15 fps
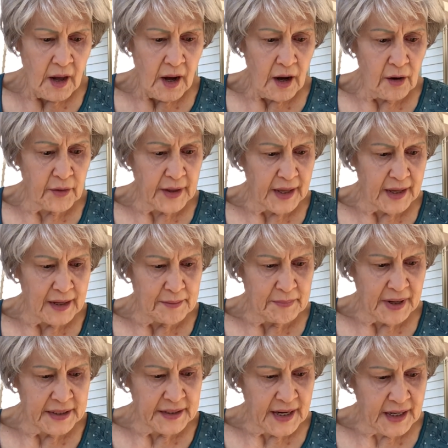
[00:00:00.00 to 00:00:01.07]
Okay,
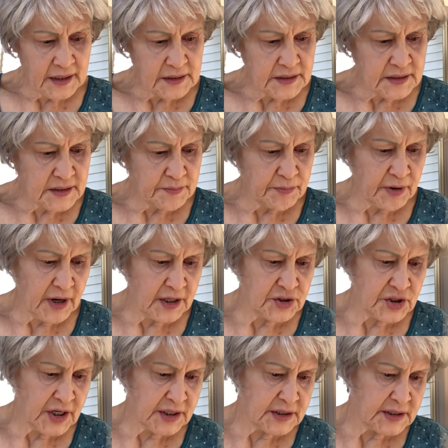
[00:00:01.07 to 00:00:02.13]
my next
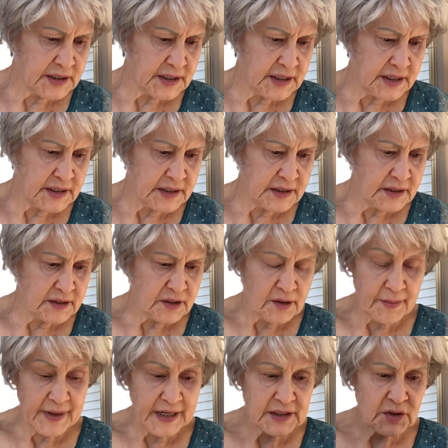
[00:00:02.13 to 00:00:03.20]
project is, or
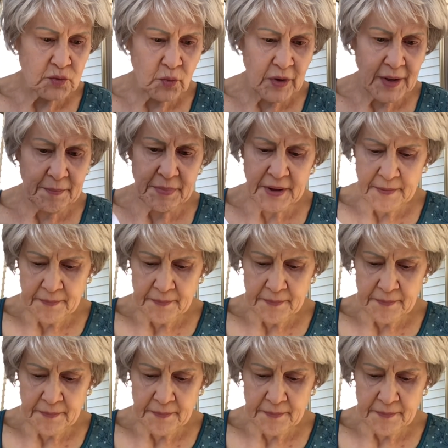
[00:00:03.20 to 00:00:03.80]
my next whip.